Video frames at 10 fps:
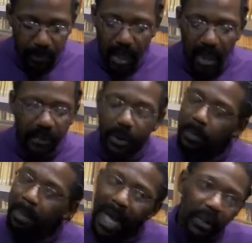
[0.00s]
have only
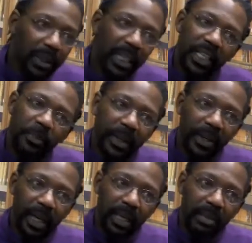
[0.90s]
mildly
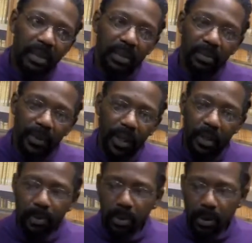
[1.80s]
experienced in the
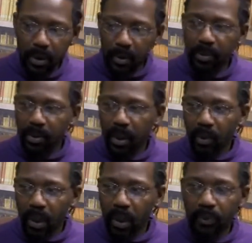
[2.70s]
to the point
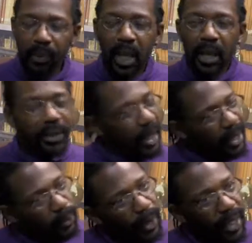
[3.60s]
where they
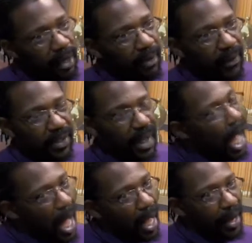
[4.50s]
can write it off as an
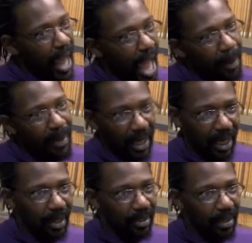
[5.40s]
odd happening.
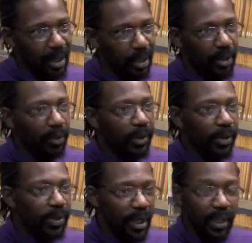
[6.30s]
It's like, you know,
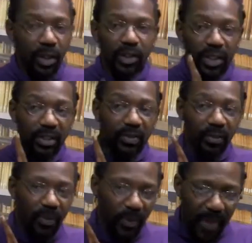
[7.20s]
those things are just
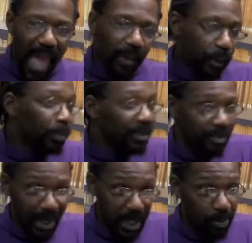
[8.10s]
that group of
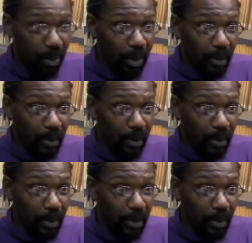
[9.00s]
people.